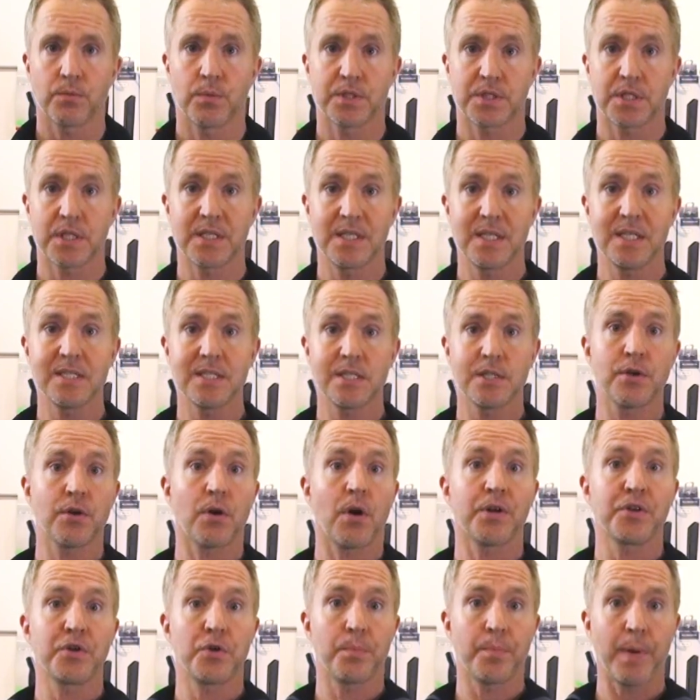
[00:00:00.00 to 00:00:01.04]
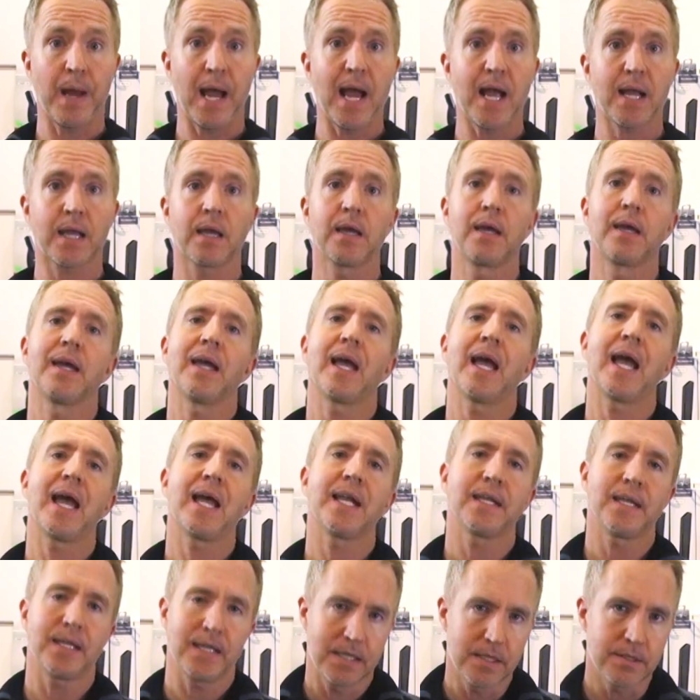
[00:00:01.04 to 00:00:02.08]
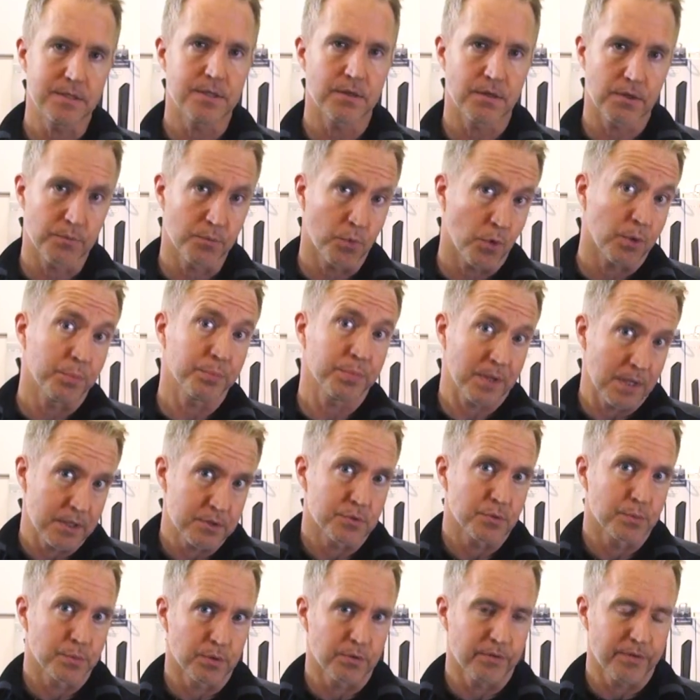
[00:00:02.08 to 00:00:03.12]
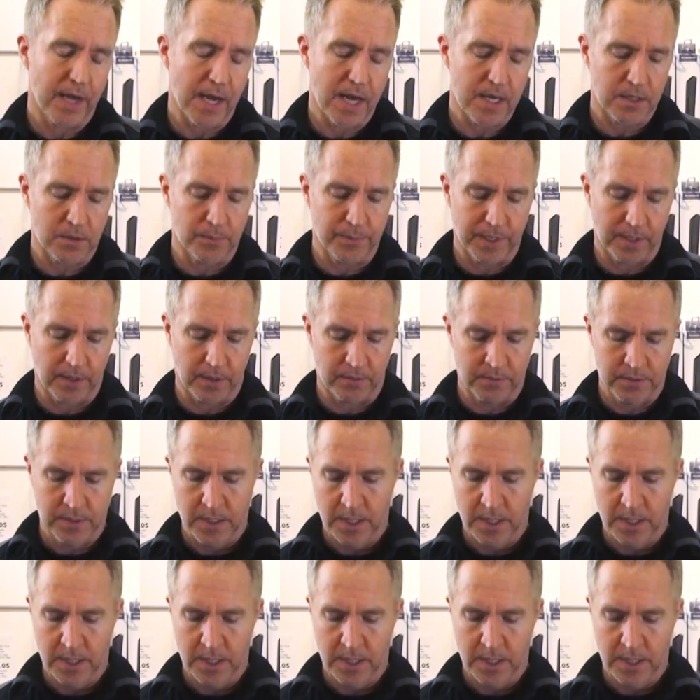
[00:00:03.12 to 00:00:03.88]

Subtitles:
which is easier on your back and easier, more pleasurable vacuuming.